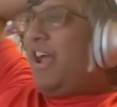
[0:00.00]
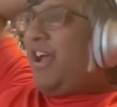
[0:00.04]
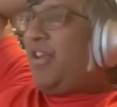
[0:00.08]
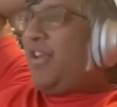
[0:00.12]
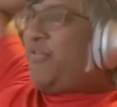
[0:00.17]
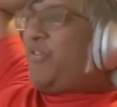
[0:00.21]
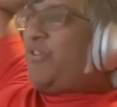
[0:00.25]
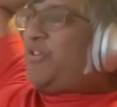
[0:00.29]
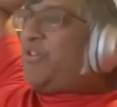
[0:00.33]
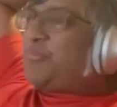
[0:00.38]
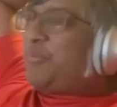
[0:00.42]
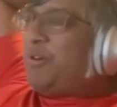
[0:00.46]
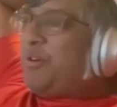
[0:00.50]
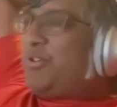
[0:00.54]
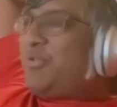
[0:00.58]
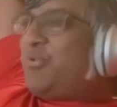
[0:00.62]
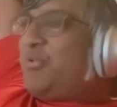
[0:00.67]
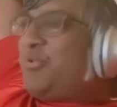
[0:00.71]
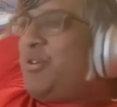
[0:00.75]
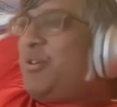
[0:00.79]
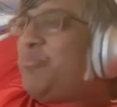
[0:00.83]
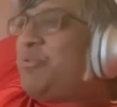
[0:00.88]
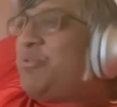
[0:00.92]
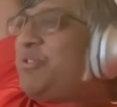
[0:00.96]
as far as my
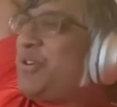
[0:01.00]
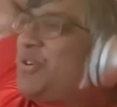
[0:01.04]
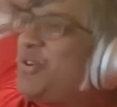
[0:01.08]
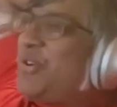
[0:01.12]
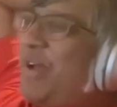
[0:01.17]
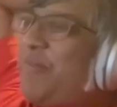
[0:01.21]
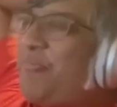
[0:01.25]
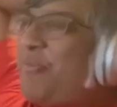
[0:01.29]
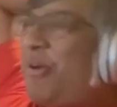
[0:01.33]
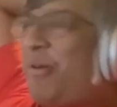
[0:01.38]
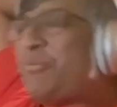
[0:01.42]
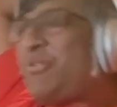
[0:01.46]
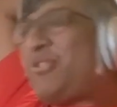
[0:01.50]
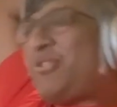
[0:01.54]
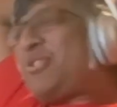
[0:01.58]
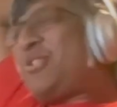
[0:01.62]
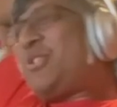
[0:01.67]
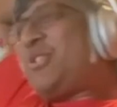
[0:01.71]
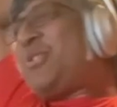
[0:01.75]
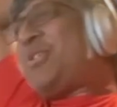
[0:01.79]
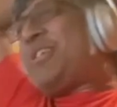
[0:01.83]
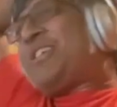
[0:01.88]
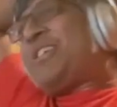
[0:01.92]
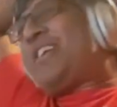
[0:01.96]
Twitter persona, I probably should
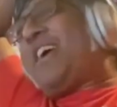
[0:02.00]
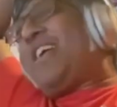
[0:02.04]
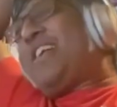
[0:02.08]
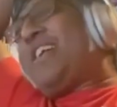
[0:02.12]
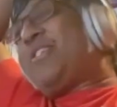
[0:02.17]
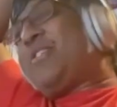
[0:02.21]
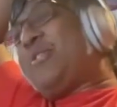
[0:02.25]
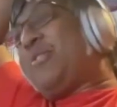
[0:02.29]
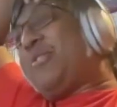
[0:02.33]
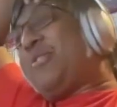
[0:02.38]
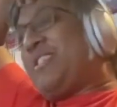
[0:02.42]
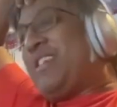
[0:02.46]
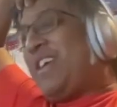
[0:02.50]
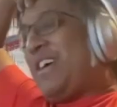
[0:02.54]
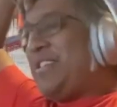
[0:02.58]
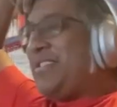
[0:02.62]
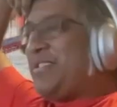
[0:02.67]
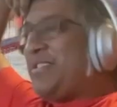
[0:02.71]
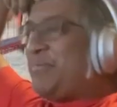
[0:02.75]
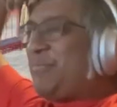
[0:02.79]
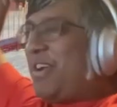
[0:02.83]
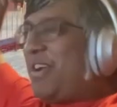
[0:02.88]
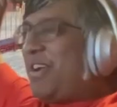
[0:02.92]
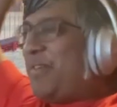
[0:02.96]
tone it down
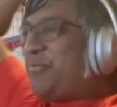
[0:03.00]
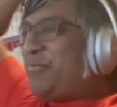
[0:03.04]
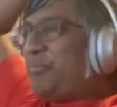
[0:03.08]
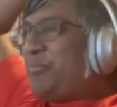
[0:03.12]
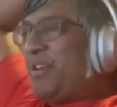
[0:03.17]
sometimes.